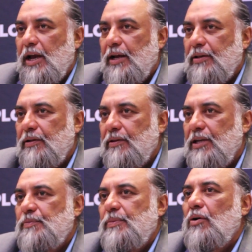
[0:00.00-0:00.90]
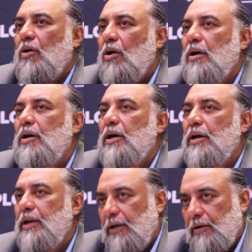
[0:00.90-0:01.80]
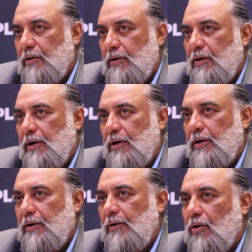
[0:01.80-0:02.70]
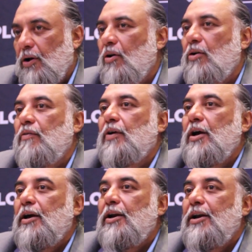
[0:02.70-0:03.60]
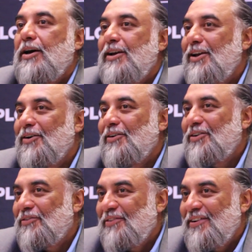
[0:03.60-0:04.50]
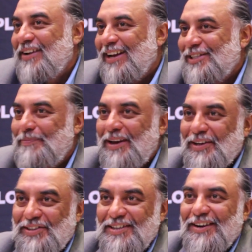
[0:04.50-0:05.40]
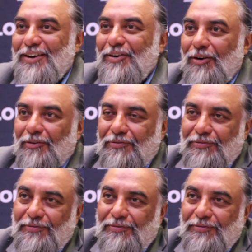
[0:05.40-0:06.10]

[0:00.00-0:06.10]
And there's been a long learning or a lot of learning on different aspects of